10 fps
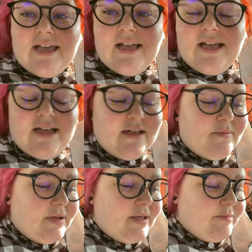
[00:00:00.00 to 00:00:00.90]

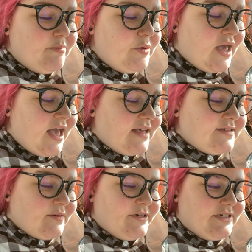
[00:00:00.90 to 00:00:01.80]
um, bouquets
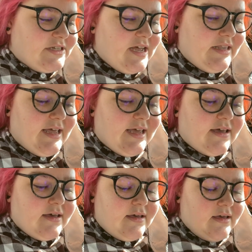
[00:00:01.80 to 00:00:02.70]
and we just got like
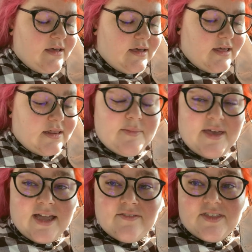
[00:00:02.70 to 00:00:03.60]
the
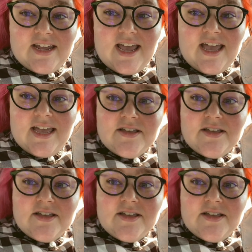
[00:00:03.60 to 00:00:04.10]
pick of the day.